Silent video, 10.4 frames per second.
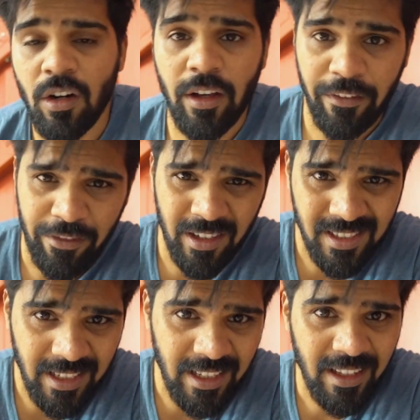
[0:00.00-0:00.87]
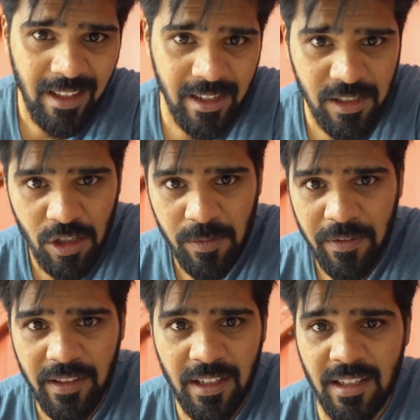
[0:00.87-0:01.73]
Okay, firstly, excuse me
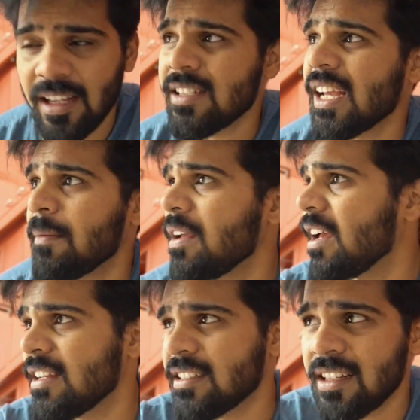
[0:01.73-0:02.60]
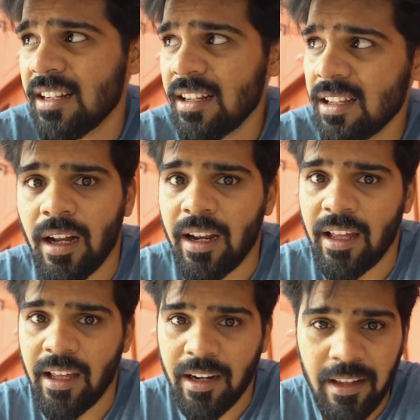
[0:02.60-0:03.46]
with this shabby hairstyle. I
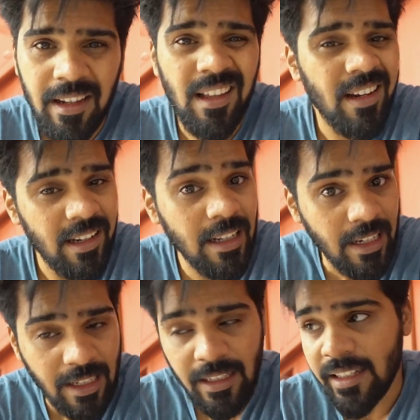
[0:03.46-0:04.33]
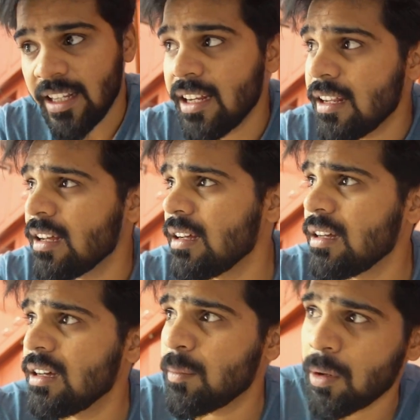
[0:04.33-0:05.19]
really need
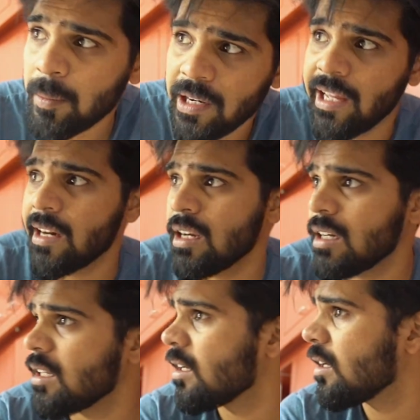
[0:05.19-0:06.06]
a proper haircut.